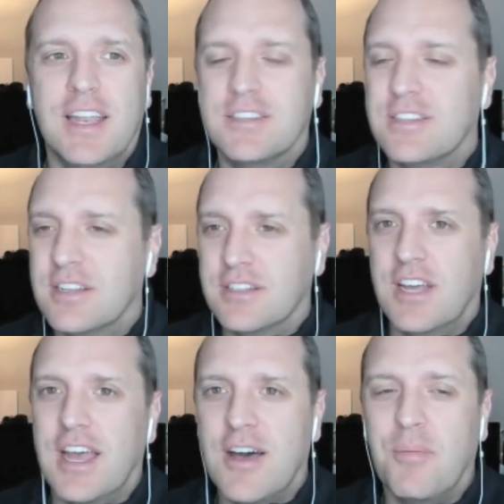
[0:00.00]
Then is to
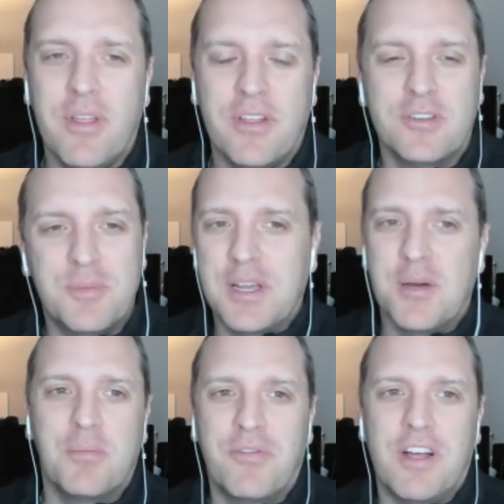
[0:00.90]
to help others
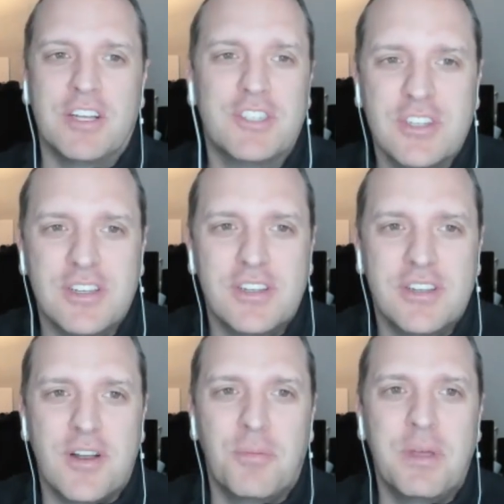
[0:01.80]
become professional.
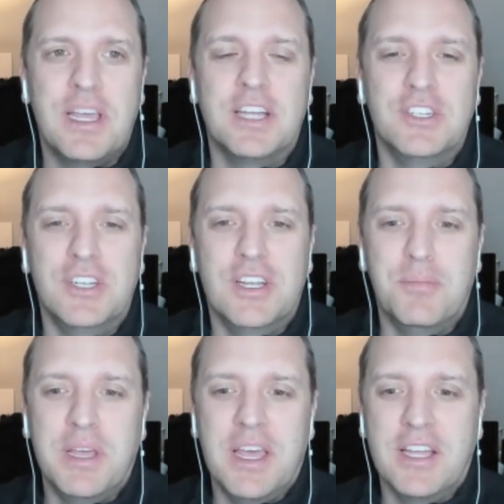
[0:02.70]
You know, PEng
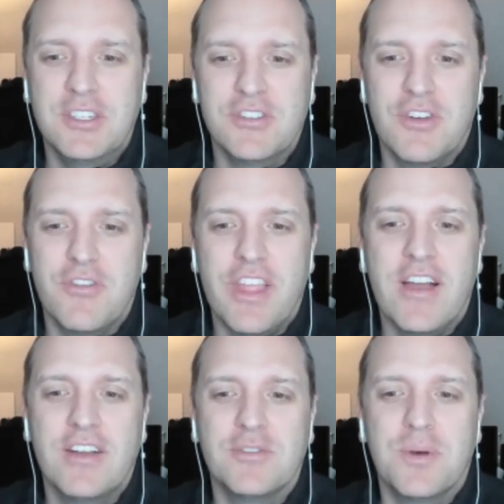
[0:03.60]
PEngs over
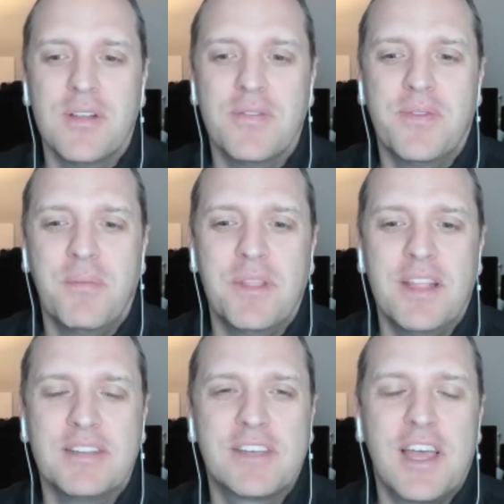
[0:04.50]
there as well. I
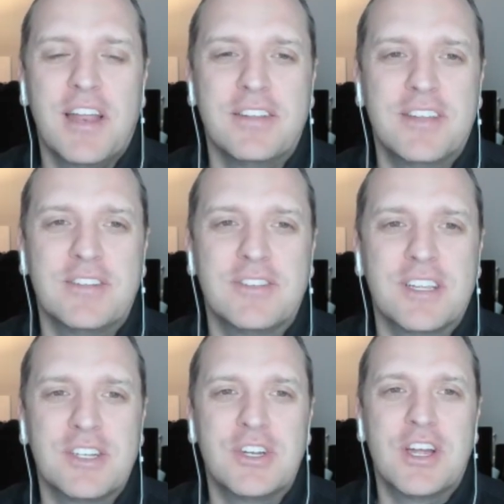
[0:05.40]
mean, that's kind of yes.
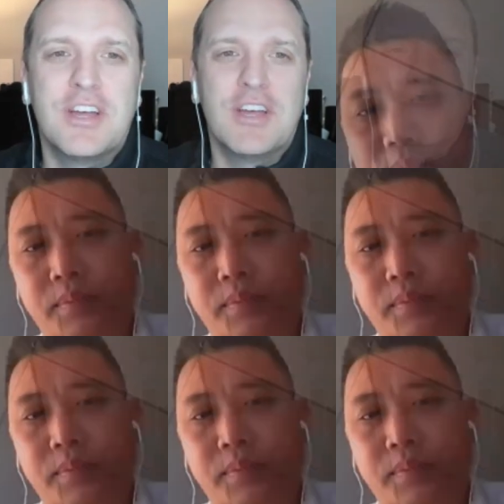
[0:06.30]
sounds like the drive.